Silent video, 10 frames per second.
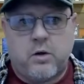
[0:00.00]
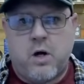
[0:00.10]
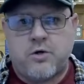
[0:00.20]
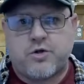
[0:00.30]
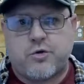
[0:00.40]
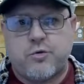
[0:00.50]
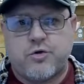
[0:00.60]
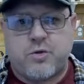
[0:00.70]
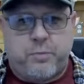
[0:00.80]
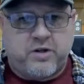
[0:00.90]
long
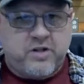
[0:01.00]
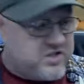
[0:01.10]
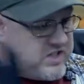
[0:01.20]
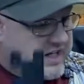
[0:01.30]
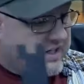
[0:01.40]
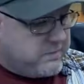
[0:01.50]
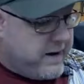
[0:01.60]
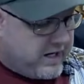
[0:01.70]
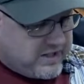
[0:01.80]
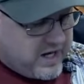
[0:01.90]
screws to put this into the
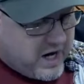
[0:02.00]
back of the